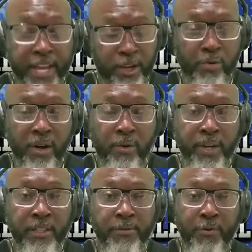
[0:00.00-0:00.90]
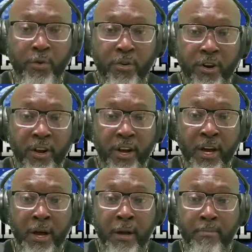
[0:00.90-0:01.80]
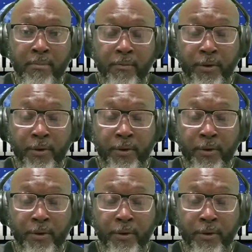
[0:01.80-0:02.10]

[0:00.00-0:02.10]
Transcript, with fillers: thank you always for um,